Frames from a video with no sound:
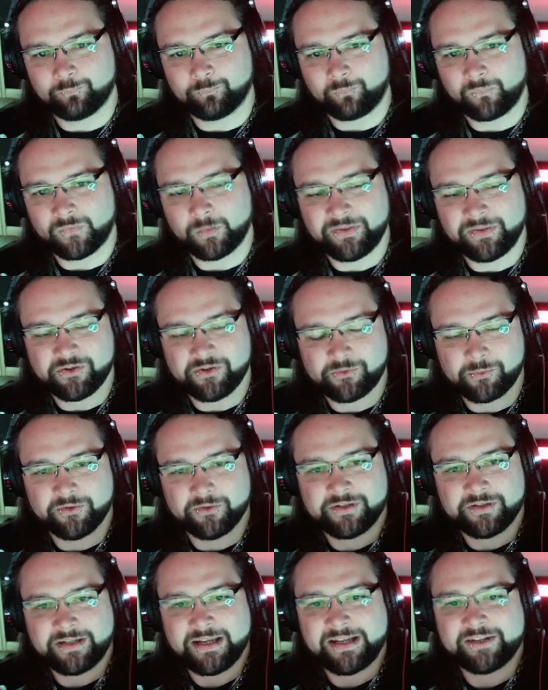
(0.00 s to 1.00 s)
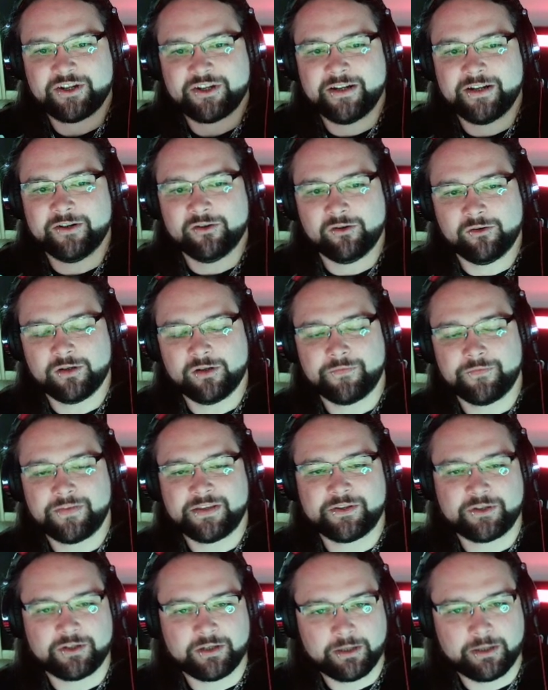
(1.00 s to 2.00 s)
we just want to catch it in all of its
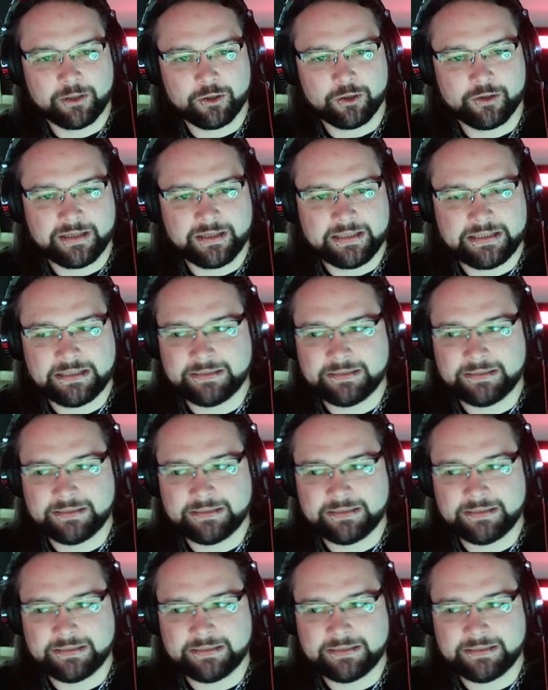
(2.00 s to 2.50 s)
glory.